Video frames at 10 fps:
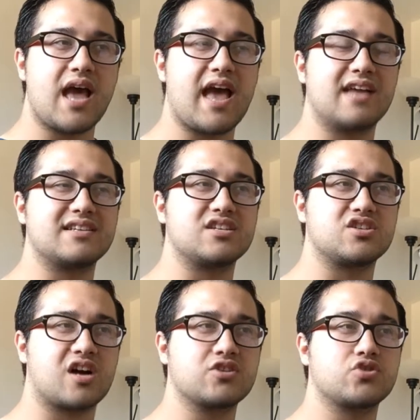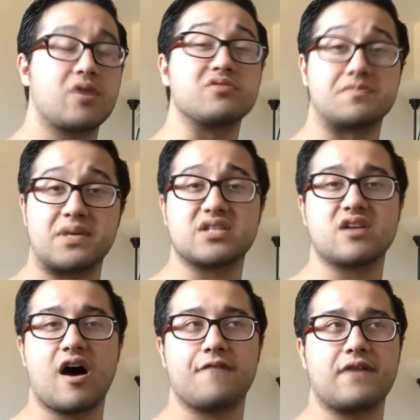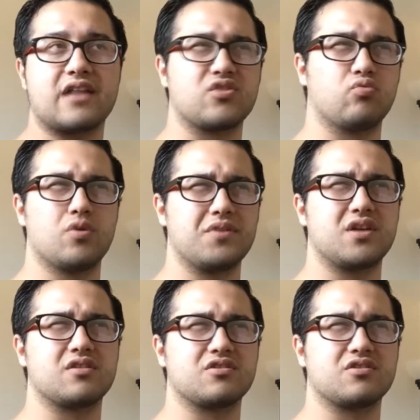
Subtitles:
And Dr. Dre was pissed off at the woman